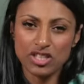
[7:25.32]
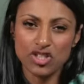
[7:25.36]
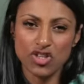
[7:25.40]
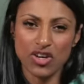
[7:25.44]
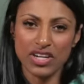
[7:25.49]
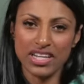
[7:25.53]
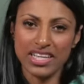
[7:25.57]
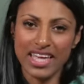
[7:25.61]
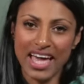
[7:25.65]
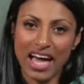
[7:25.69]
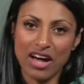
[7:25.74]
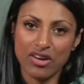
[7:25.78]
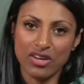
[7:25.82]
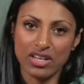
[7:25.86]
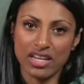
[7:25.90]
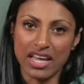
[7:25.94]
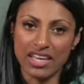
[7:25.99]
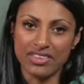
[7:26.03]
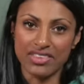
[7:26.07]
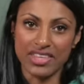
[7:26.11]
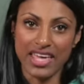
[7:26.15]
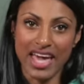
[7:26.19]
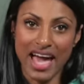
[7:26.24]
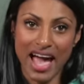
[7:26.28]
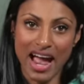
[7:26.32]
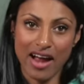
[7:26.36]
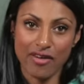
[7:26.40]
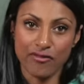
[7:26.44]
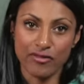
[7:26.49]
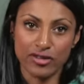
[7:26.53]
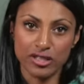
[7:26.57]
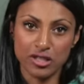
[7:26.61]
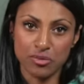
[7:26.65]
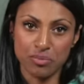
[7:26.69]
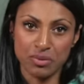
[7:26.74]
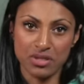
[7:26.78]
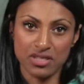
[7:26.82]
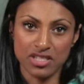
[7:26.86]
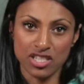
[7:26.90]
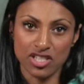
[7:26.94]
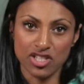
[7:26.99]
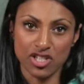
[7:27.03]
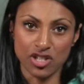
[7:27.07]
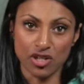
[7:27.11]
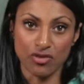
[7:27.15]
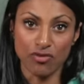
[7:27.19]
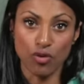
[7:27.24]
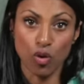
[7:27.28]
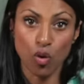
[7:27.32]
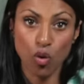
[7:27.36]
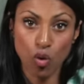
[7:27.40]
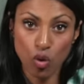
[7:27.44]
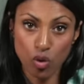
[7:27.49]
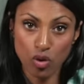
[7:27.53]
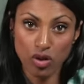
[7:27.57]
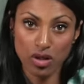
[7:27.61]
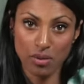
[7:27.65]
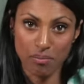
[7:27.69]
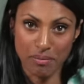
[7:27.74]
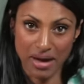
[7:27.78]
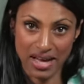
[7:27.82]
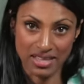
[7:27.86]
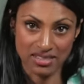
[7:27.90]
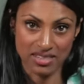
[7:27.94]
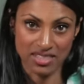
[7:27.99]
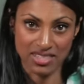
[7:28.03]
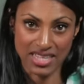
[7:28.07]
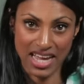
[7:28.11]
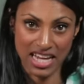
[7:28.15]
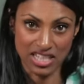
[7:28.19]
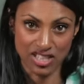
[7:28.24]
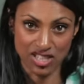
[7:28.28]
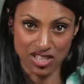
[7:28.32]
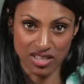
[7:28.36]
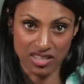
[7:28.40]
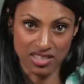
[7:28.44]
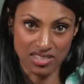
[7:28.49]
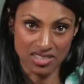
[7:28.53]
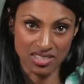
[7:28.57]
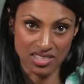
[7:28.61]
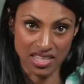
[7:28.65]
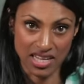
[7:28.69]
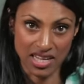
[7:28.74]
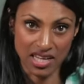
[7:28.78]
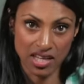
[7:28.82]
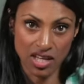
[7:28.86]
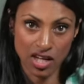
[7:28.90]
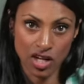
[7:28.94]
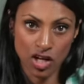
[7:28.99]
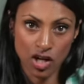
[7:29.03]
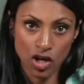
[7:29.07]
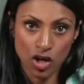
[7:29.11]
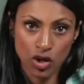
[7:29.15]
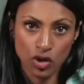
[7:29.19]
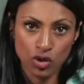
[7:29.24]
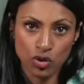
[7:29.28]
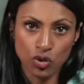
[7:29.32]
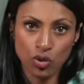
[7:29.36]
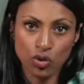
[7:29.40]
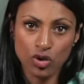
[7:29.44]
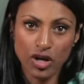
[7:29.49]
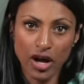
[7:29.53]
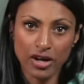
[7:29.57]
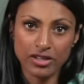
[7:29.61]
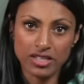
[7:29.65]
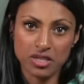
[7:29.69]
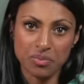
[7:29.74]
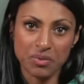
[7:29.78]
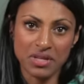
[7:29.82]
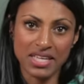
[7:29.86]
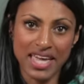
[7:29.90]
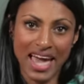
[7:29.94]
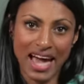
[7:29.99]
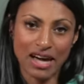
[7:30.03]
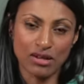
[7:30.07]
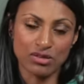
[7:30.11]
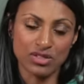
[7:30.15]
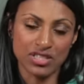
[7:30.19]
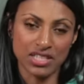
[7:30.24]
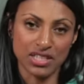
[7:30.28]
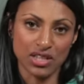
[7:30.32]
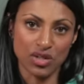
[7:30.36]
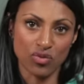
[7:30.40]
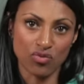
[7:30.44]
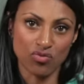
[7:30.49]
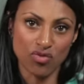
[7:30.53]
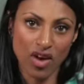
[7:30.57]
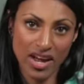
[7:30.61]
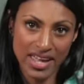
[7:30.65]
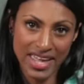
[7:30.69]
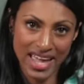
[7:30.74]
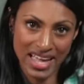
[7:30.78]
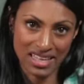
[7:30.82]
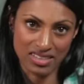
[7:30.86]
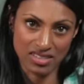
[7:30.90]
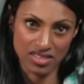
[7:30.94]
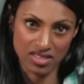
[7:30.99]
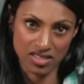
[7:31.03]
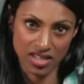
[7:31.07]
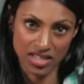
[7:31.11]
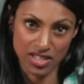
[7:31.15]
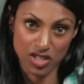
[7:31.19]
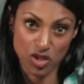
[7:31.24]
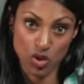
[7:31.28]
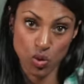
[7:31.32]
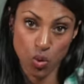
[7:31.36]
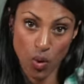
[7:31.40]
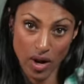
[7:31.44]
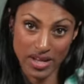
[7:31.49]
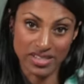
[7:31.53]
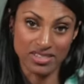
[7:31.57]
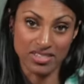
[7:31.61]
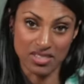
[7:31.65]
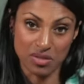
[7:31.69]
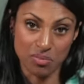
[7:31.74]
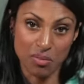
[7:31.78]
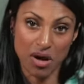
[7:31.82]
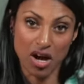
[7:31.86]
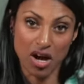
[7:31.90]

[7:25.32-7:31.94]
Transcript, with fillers: you're trying to calculate the average position of all the mass attached to the stick, you're going to be counting the right-hand side twice as